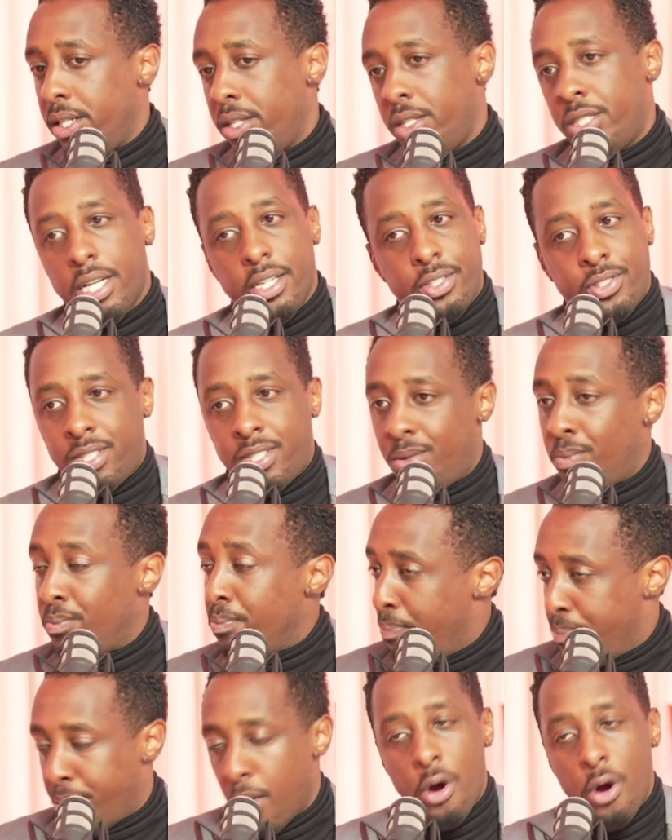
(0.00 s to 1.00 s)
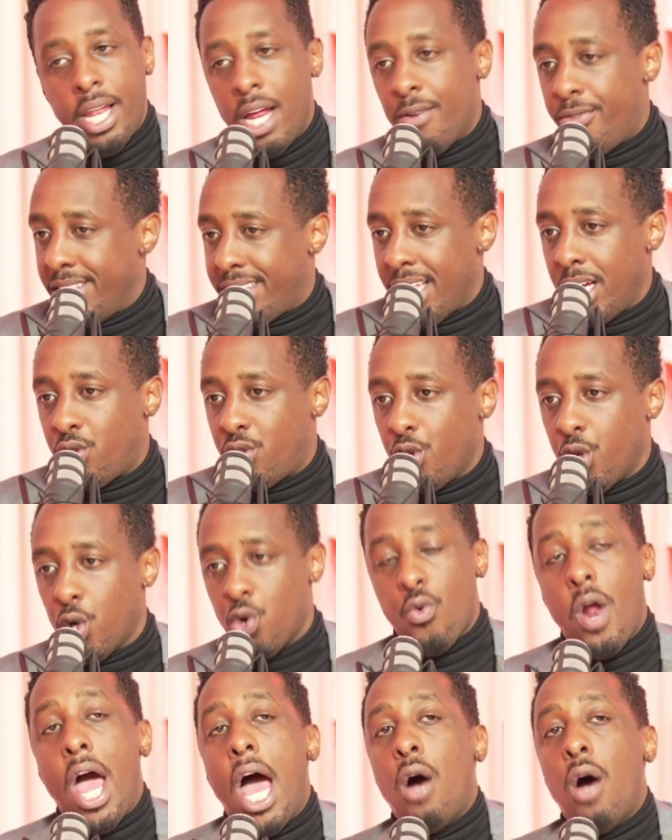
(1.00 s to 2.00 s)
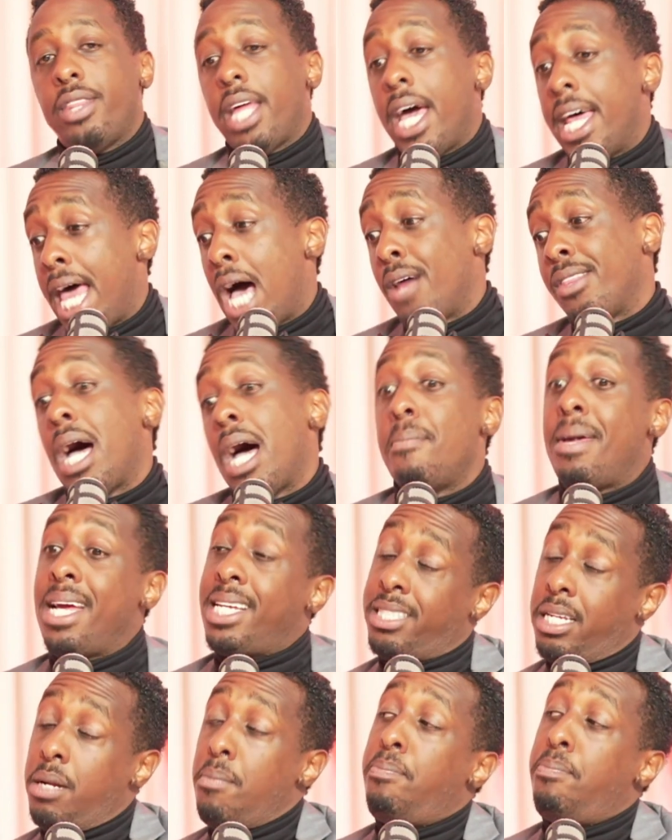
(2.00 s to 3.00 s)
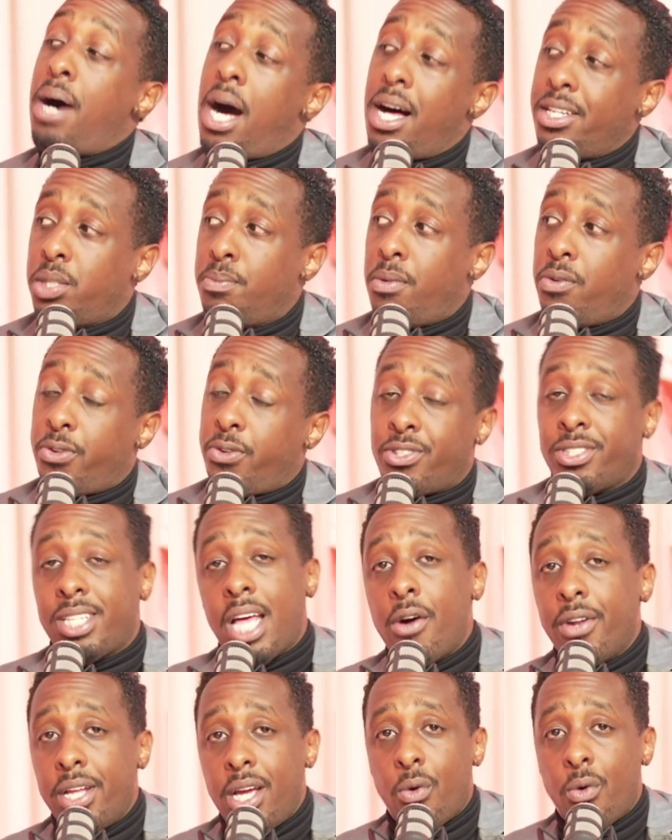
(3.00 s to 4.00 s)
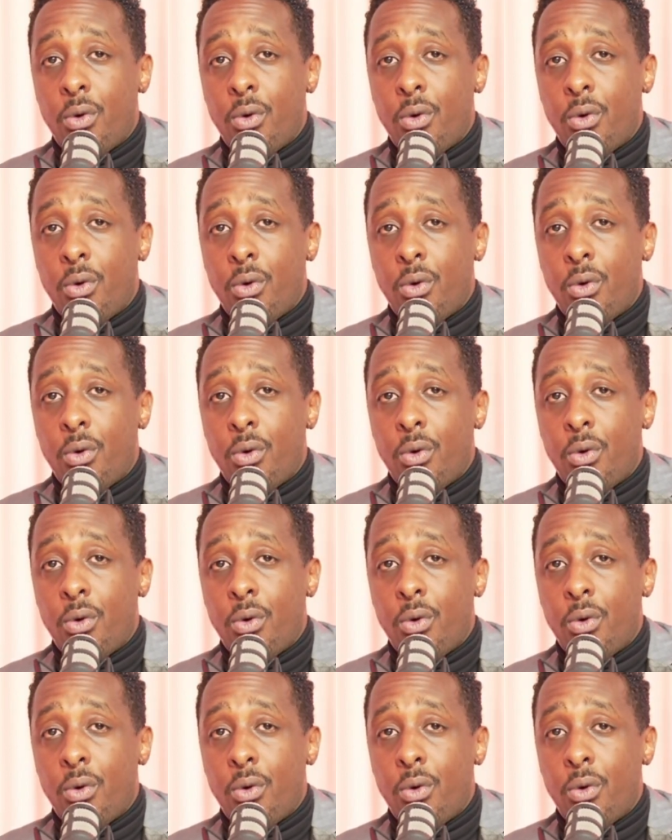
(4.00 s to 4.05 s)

just burn everything to the ground. And now that makes it impossible for Saudi